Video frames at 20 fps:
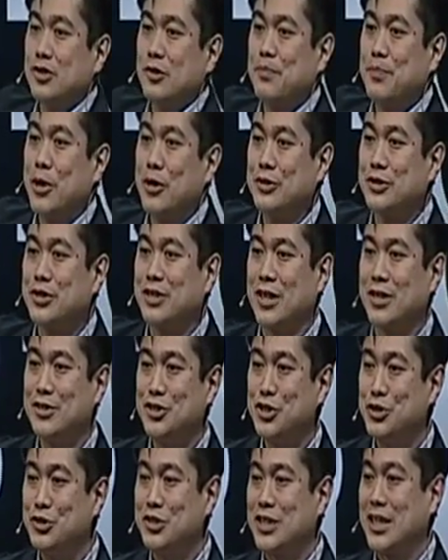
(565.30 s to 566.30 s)
of posts on
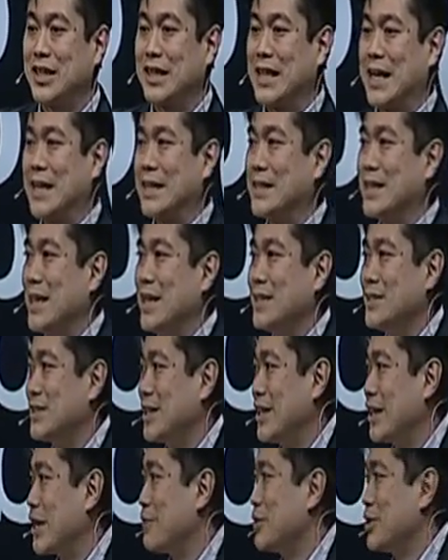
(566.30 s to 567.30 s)
Usenet that day
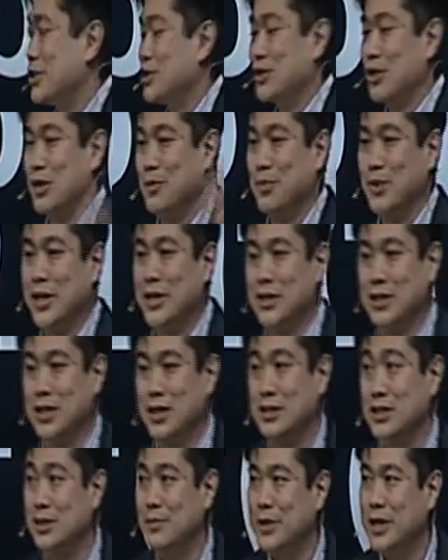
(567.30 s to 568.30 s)
saying, I'm going to start a project.
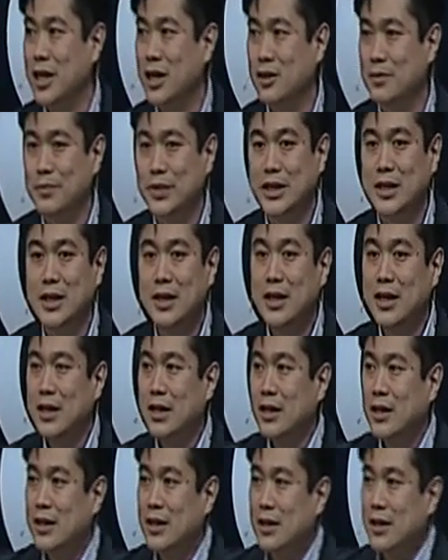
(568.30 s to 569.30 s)
Can somebody help me?
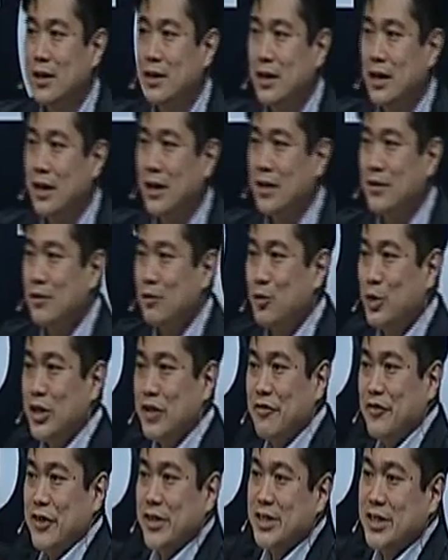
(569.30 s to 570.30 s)
Would a
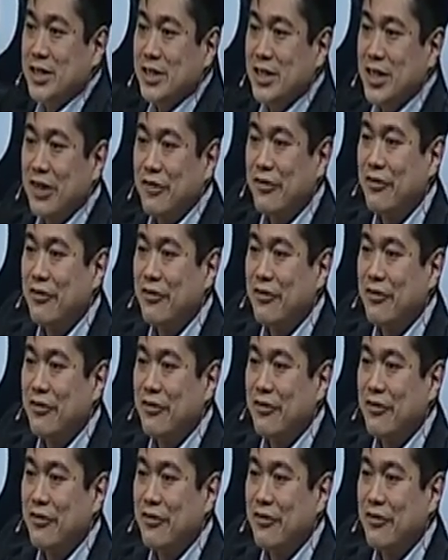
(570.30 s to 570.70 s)
VC have